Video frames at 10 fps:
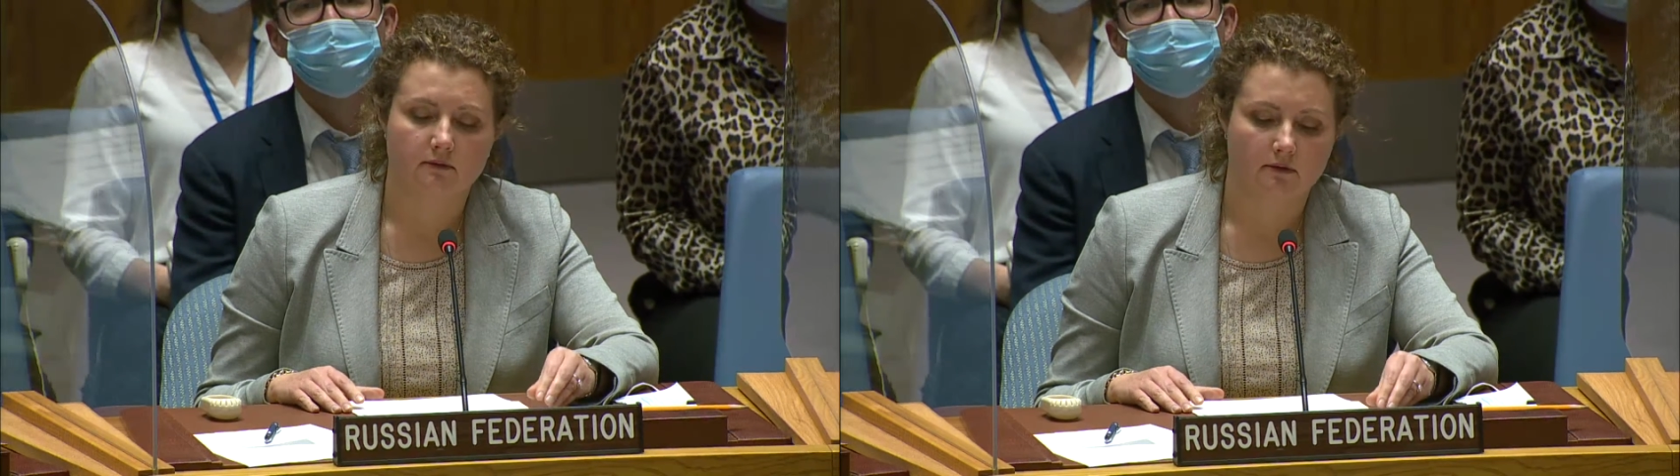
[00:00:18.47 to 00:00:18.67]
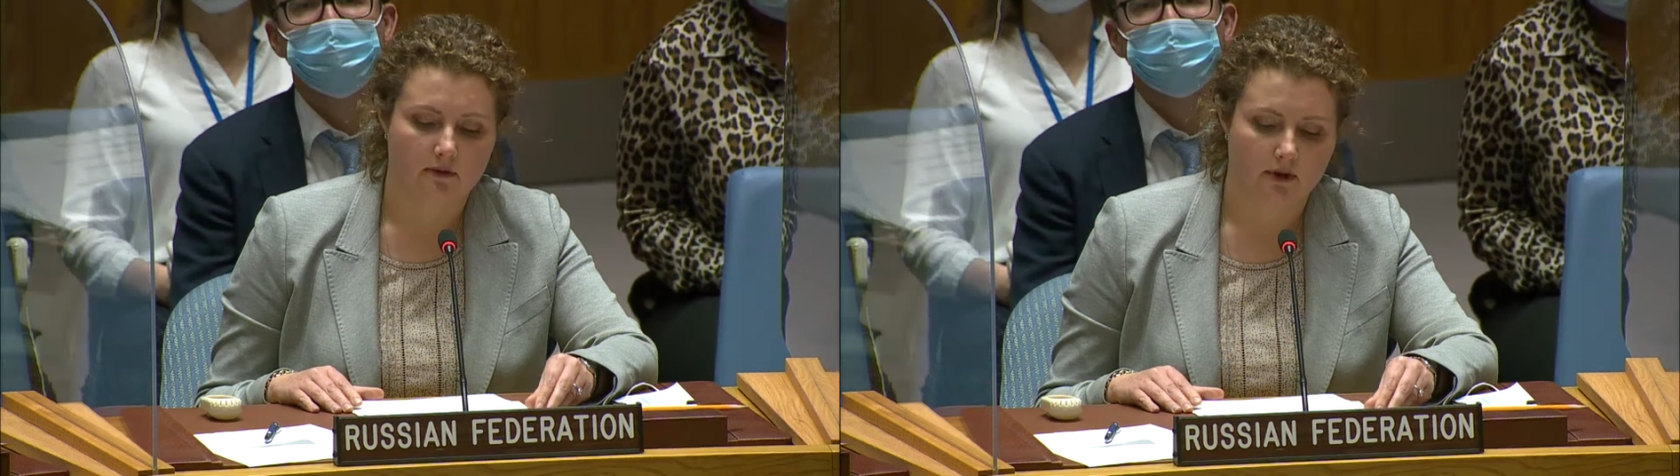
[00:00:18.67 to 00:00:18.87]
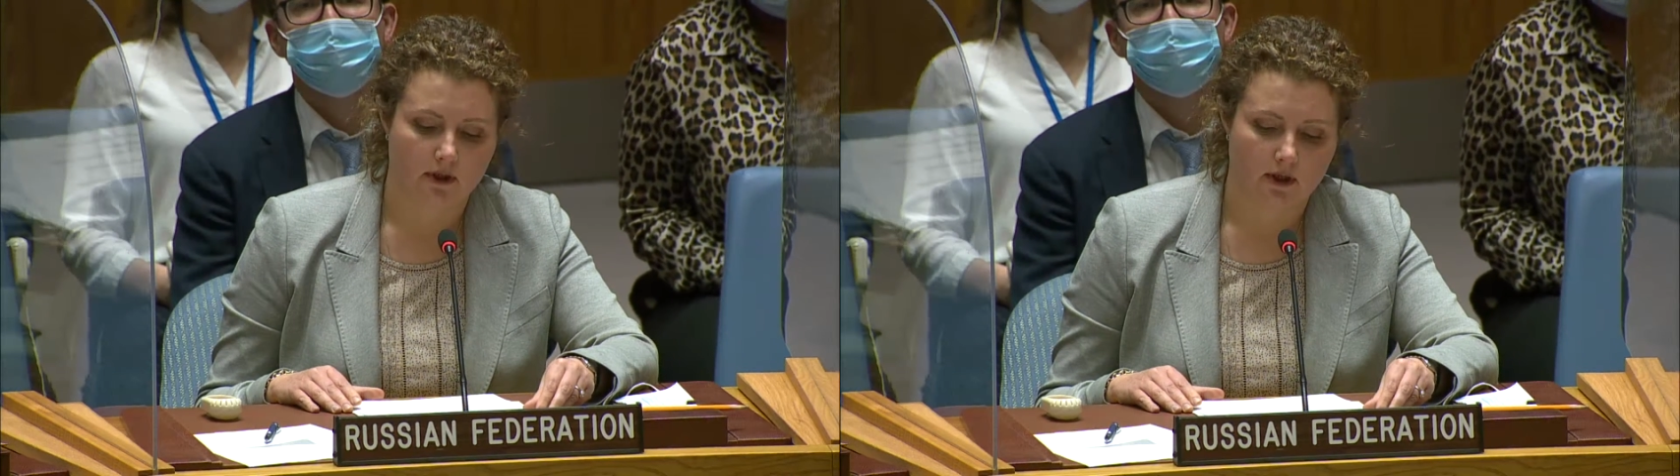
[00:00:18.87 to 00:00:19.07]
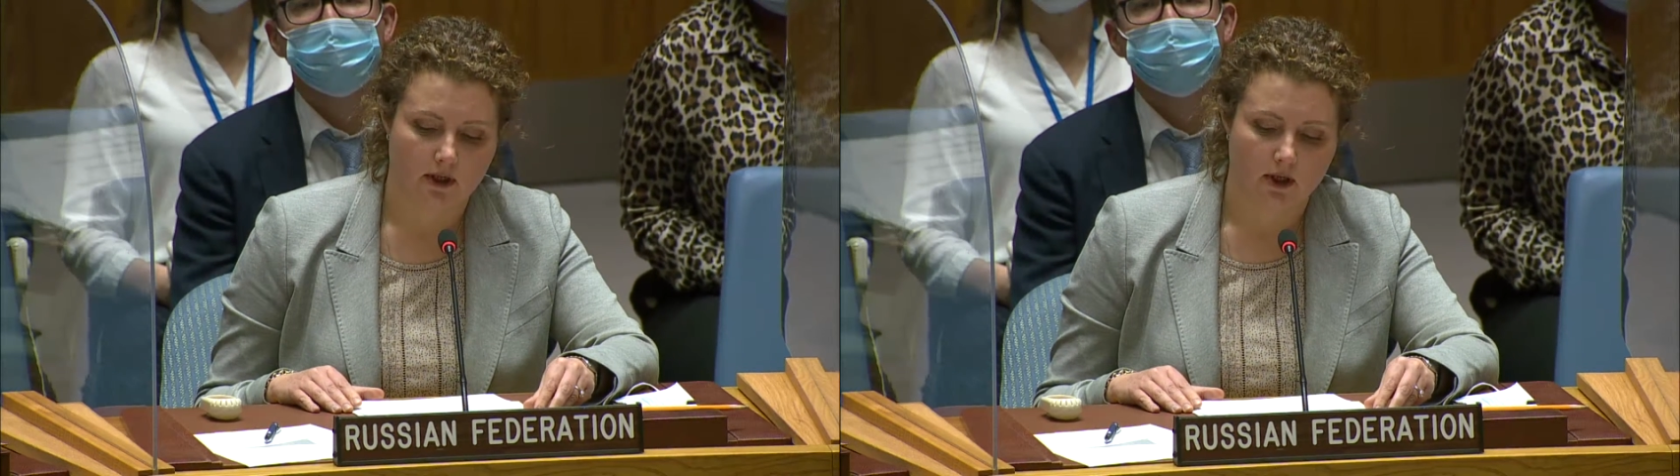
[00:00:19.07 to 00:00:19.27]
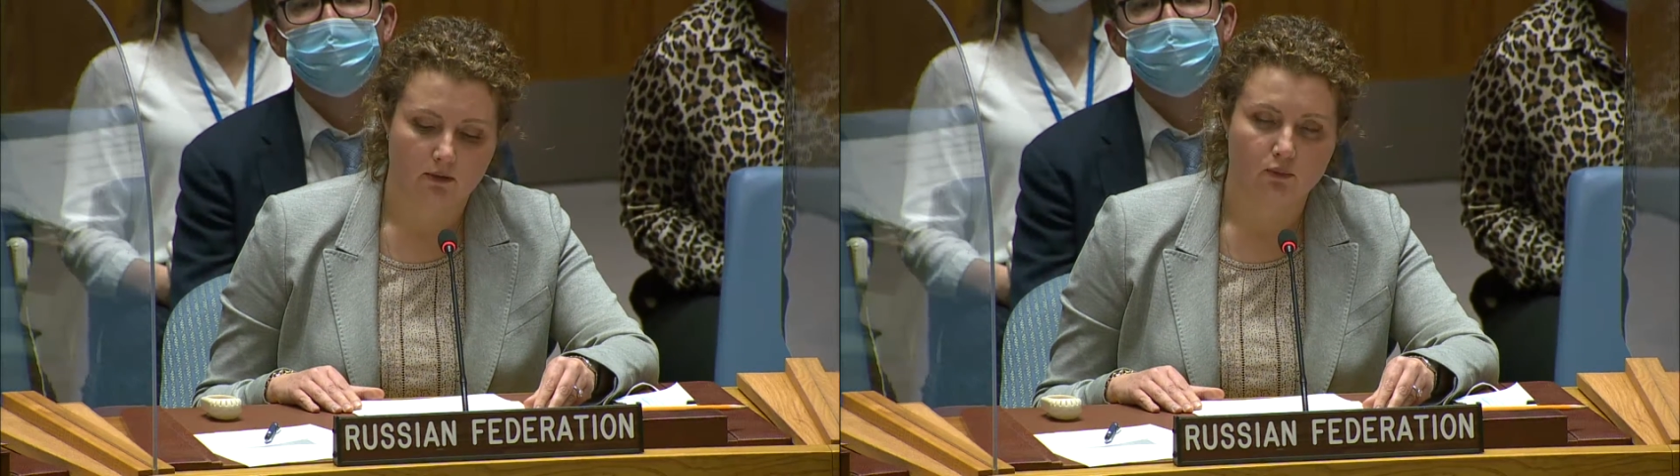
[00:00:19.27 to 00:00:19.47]
terrorist
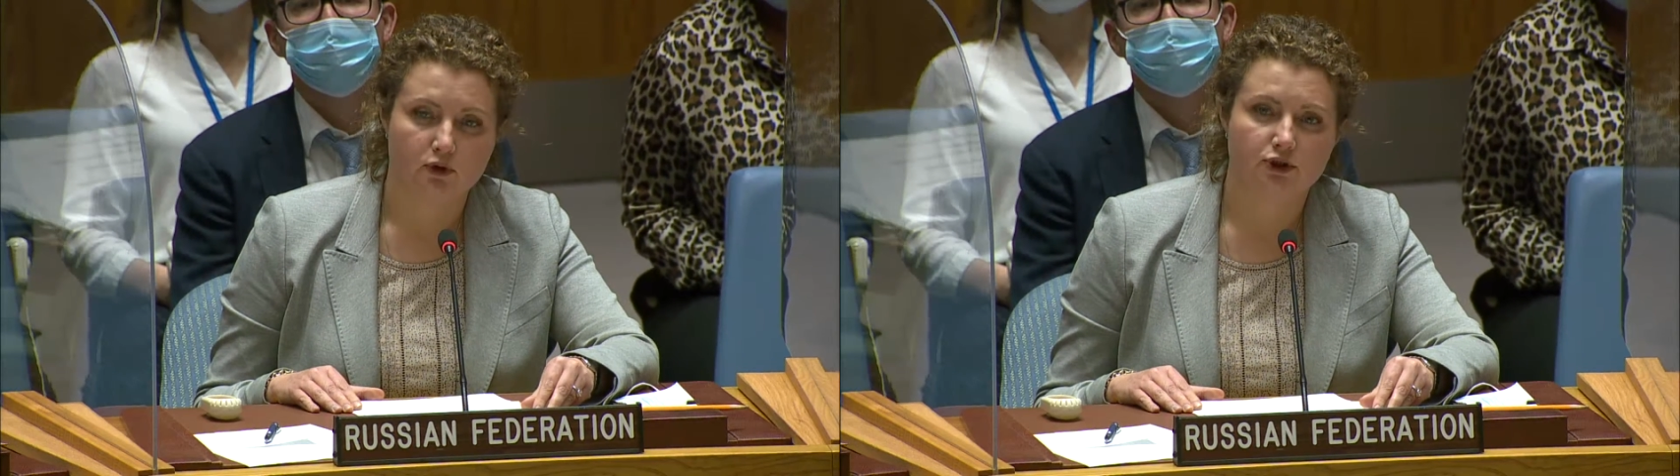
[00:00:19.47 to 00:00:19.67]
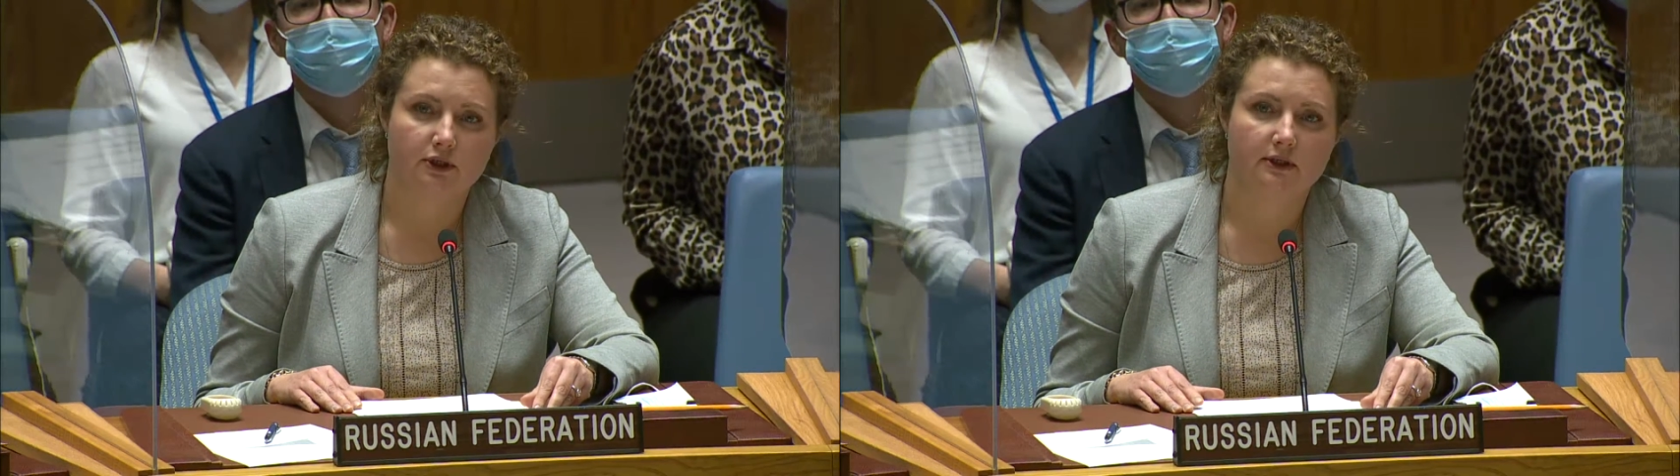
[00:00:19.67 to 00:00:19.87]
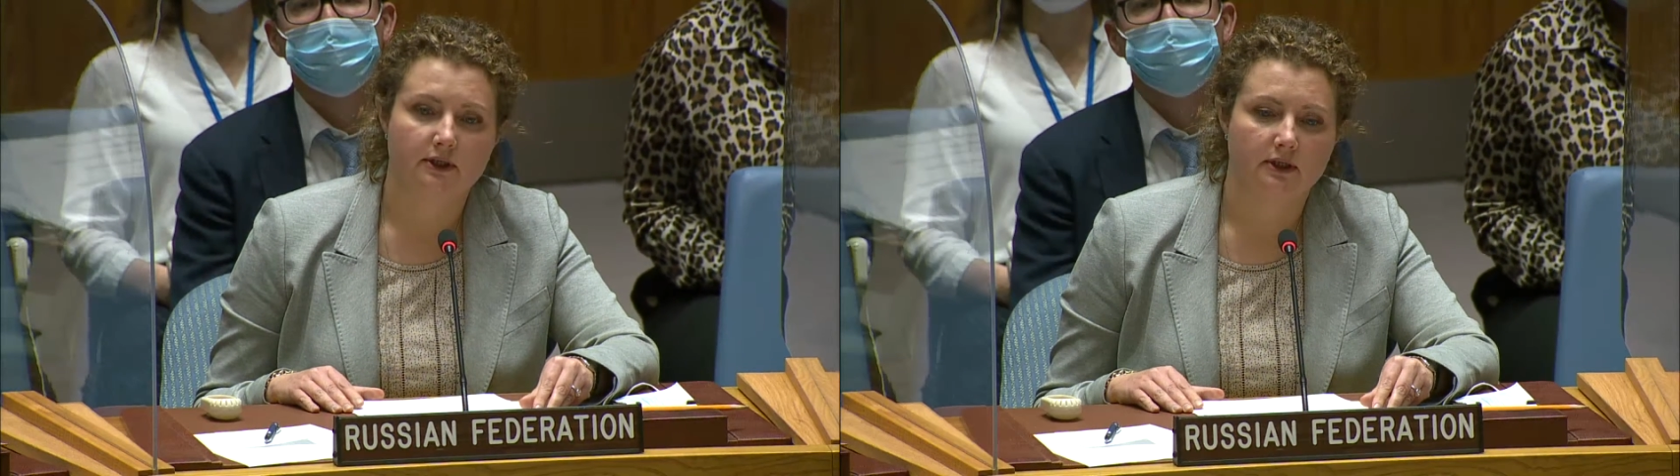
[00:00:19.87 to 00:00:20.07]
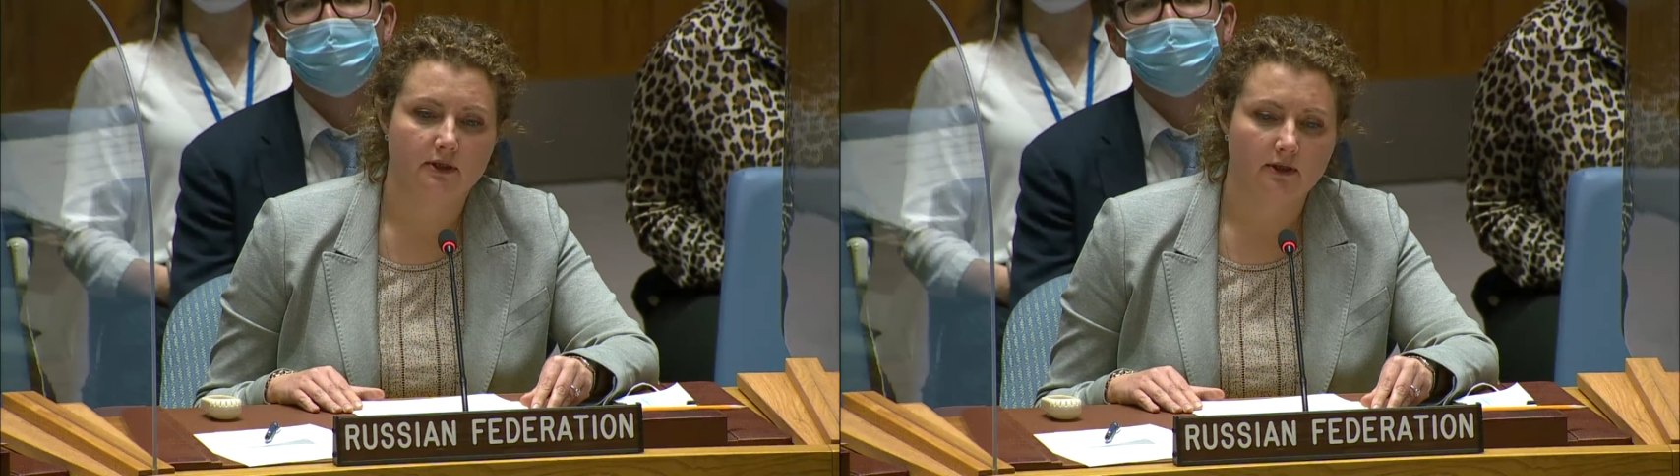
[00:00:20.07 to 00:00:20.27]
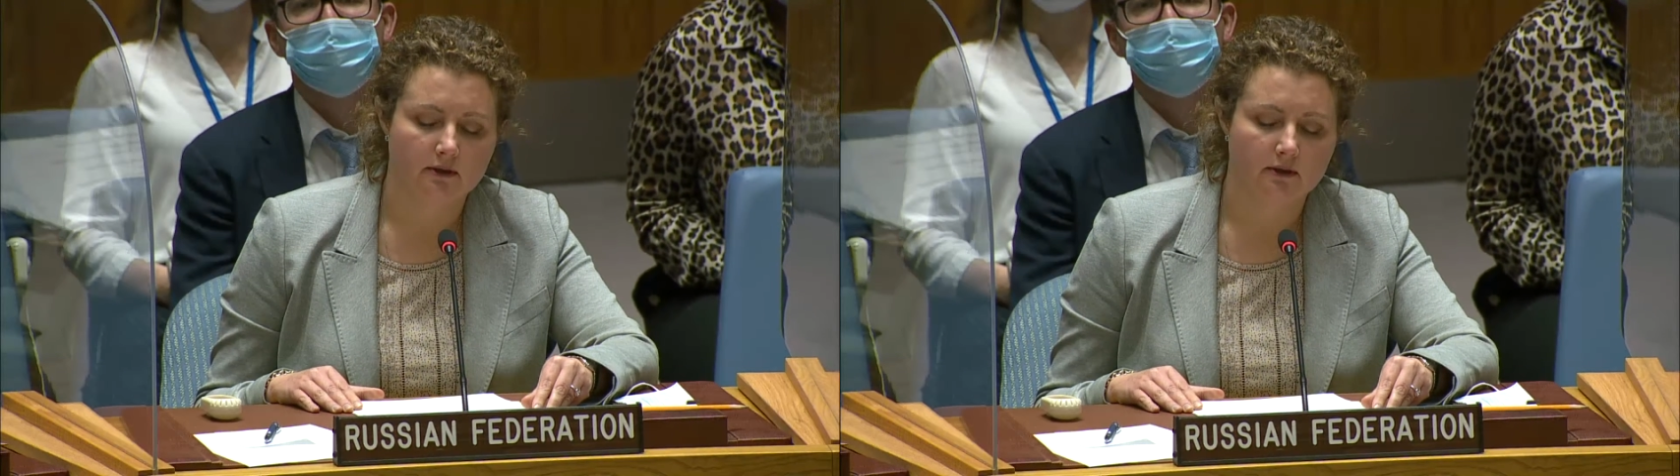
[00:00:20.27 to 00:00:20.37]
attacks in Kabul.